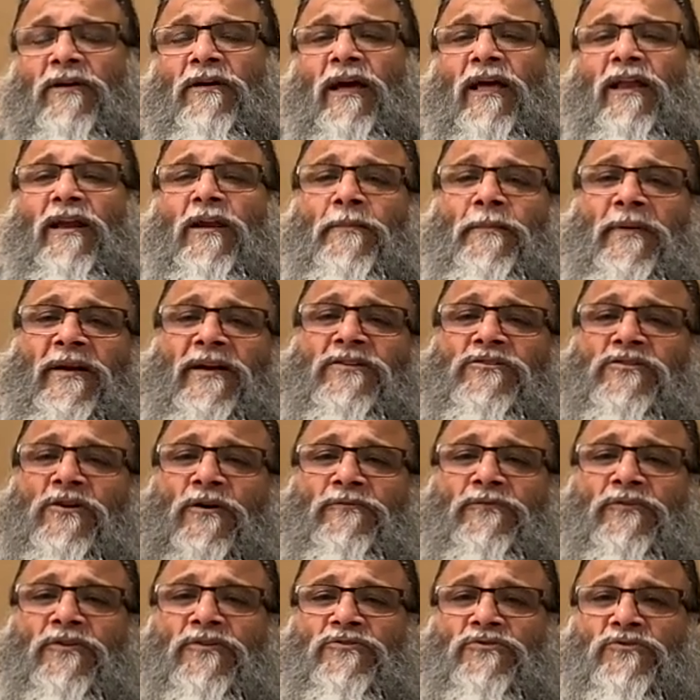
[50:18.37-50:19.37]
elements
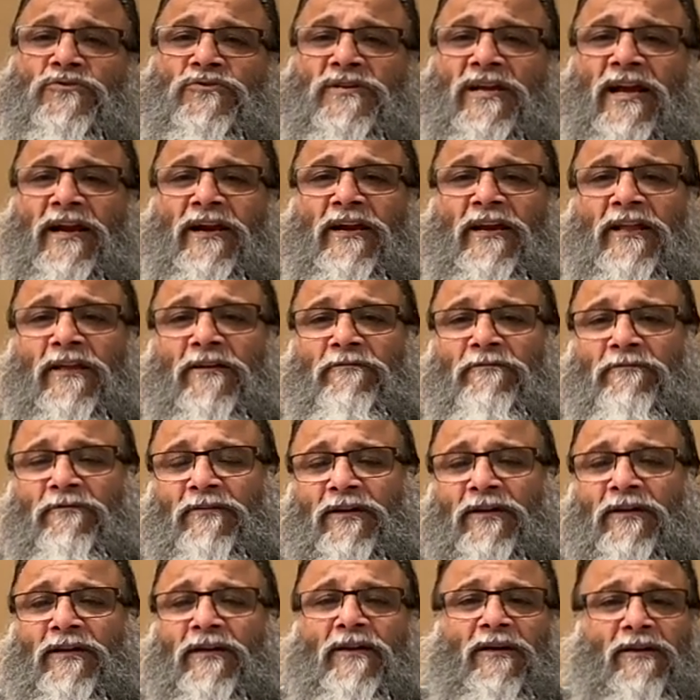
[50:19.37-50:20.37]
of the society if
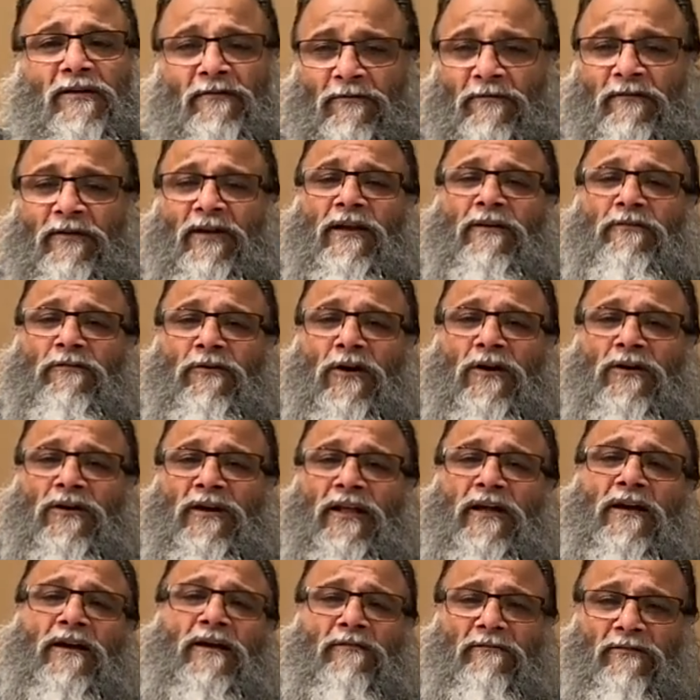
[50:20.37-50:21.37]
we we have not
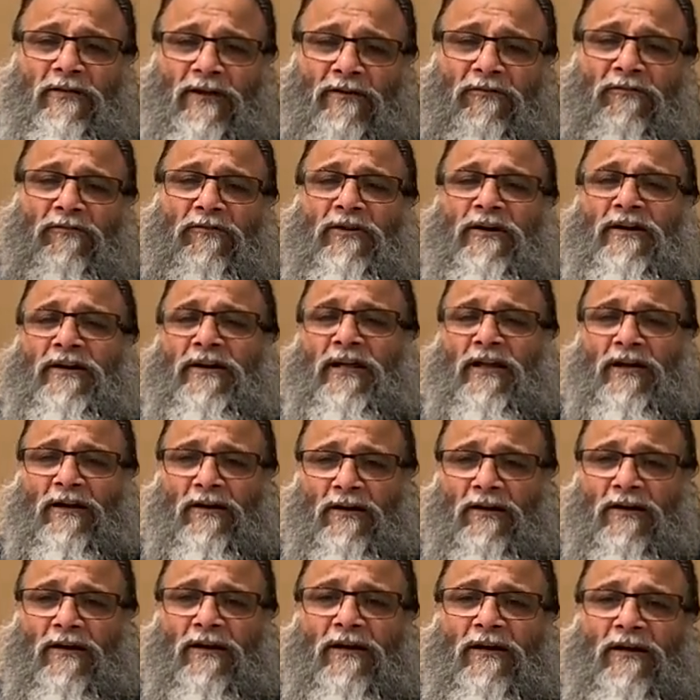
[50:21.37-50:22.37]
taken we have only
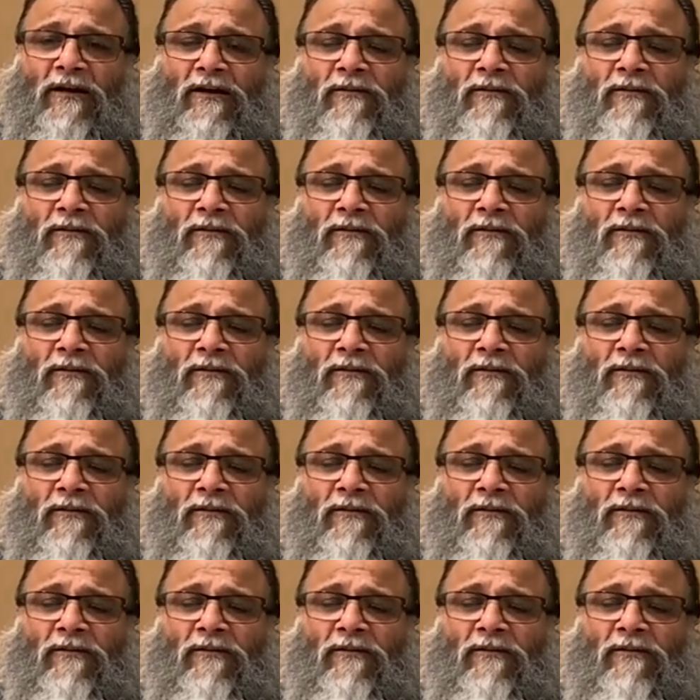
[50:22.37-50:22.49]
taken